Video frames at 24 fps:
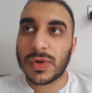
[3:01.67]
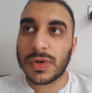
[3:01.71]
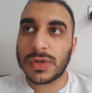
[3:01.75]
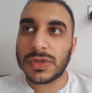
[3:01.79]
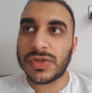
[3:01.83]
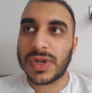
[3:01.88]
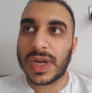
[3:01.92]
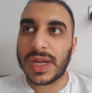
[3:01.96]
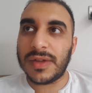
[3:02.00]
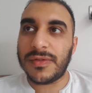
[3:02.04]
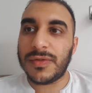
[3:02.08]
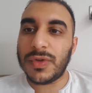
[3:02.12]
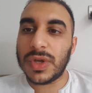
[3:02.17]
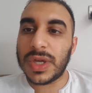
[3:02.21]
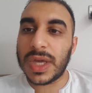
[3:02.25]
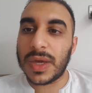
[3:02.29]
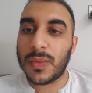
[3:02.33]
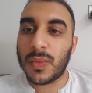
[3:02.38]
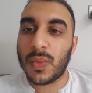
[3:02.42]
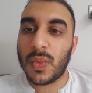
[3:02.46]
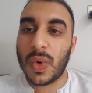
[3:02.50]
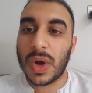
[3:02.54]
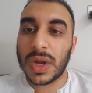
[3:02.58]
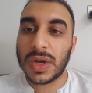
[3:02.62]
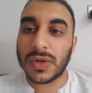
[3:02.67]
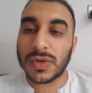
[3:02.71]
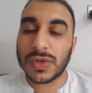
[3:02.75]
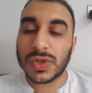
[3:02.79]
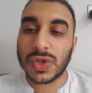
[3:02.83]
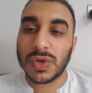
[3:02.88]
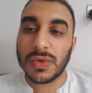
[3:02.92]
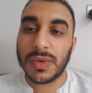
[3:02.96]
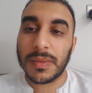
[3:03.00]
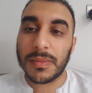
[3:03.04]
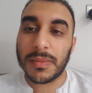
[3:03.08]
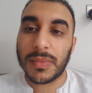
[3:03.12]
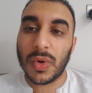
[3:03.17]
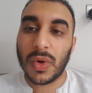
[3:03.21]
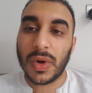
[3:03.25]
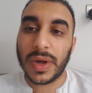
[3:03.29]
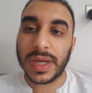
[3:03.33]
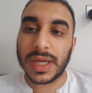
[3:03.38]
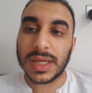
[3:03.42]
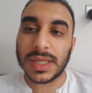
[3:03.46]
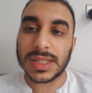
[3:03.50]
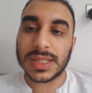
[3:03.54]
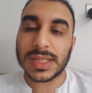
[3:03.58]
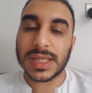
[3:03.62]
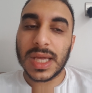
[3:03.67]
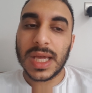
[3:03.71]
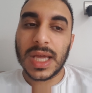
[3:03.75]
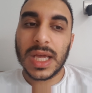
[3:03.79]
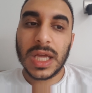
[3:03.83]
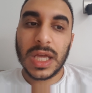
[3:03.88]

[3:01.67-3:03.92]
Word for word: contract if you get one or two employers.